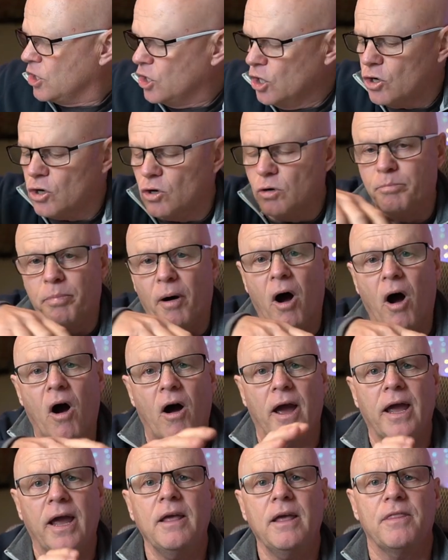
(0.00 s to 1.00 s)
you could
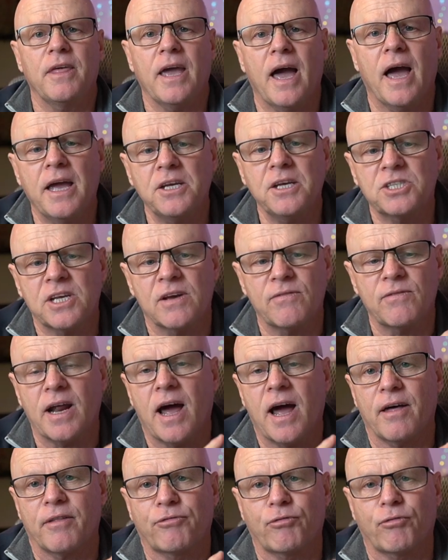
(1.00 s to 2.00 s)
buy the
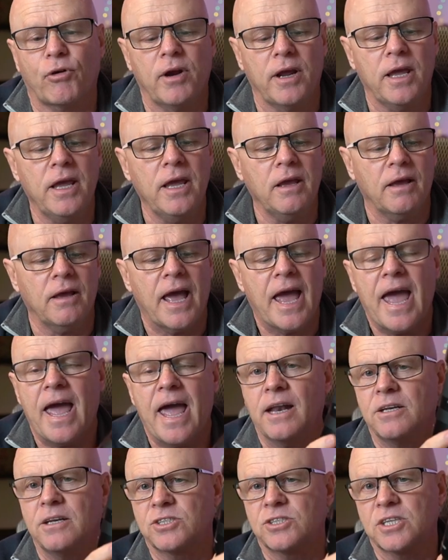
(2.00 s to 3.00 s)
A7R3
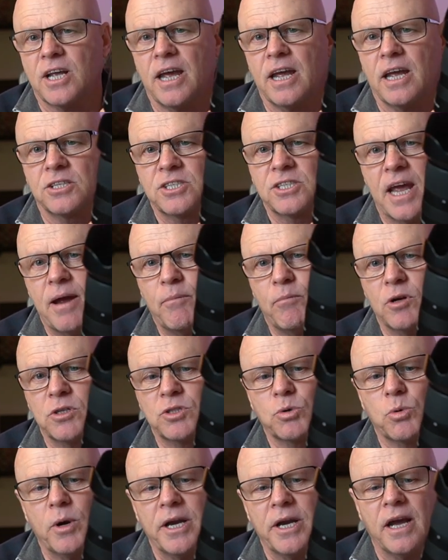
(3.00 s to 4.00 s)
and say a
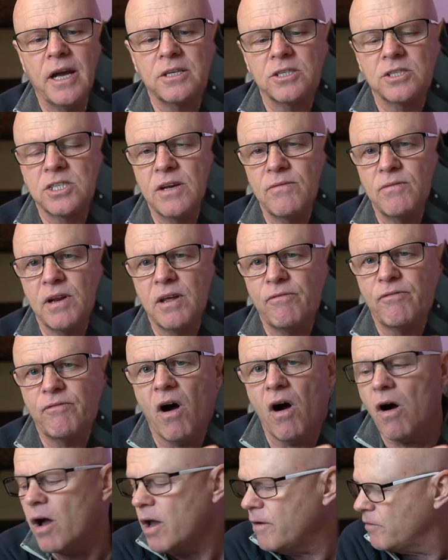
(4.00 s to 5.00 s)
Tamron 28 to
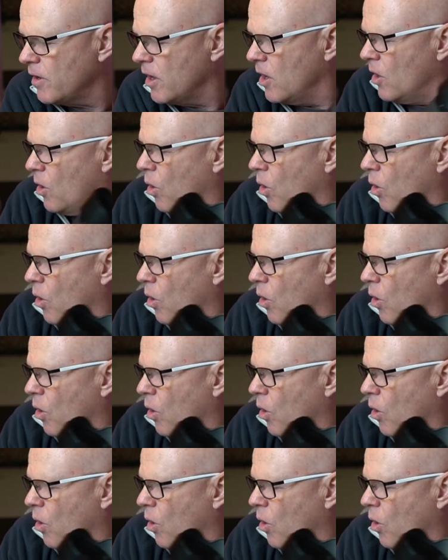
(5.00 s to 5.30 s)
75,